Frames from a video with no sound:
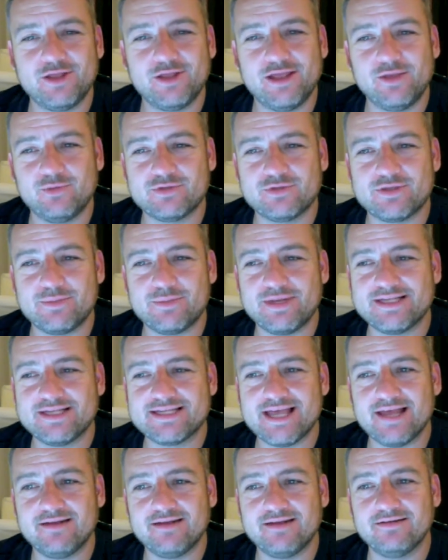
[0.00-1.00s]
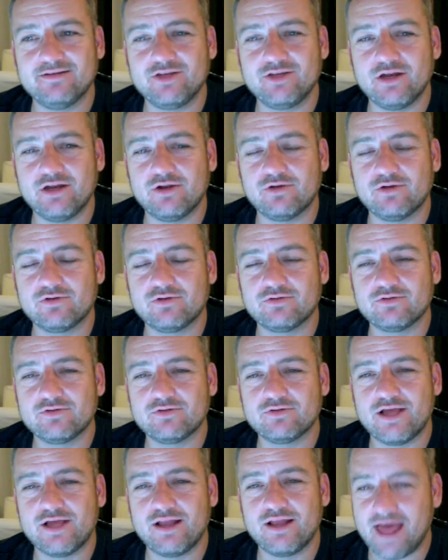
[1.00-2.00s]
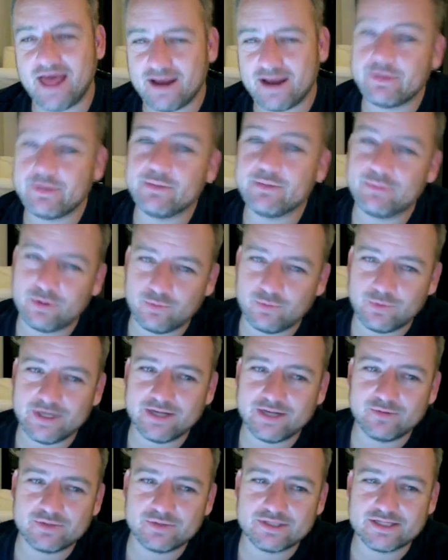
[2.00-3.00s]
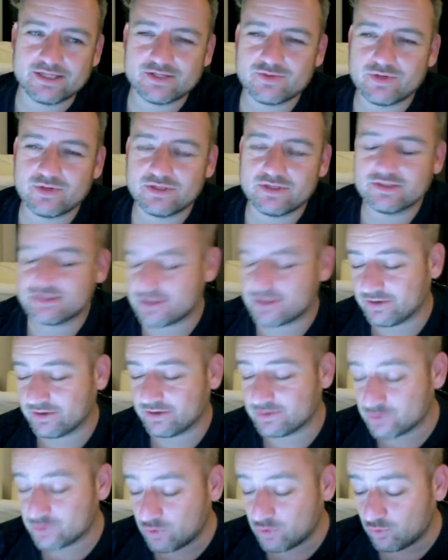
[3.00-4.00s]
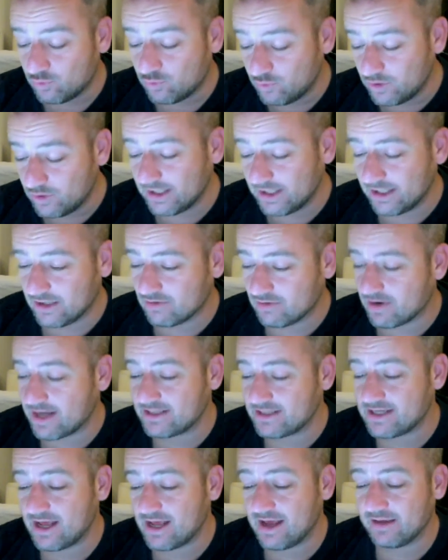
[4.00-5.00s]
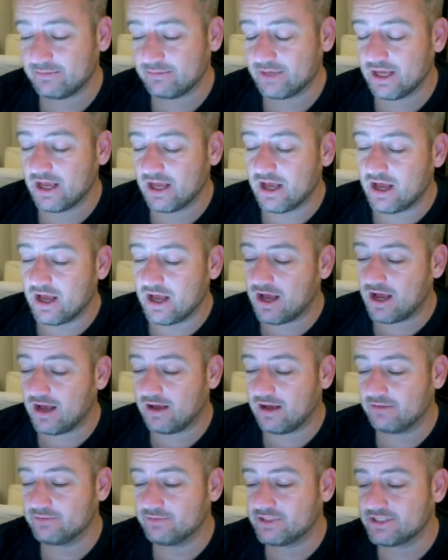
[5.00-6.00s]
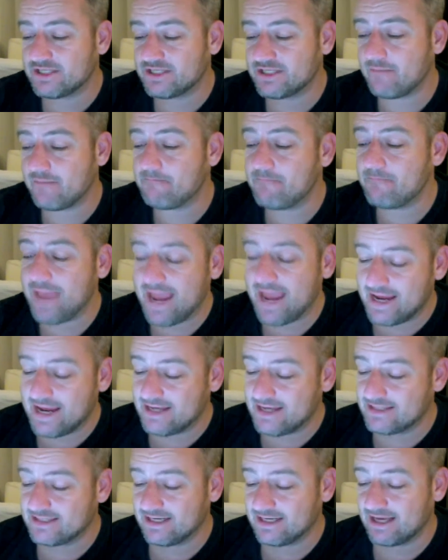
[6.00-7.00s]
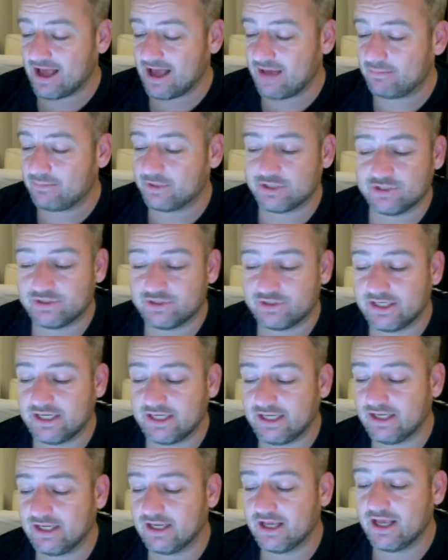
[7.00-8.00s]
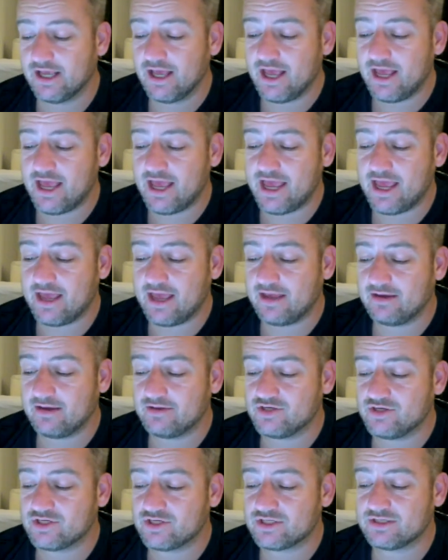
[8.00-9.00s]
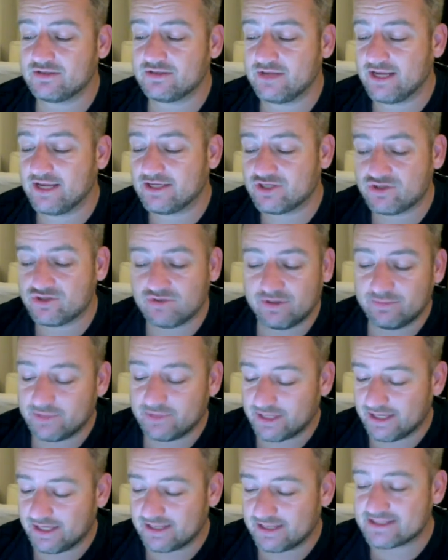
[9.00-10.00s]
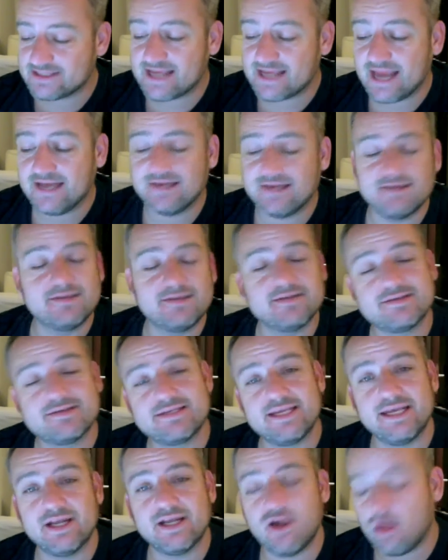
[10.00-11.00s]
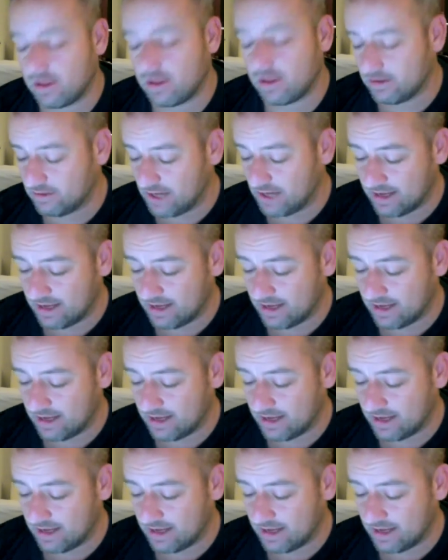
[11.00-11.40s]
Somebody said, you know, a lot of people are winning with this one. So it was a really great time, just an amazing opportunity, and just extremely excited to see it all. And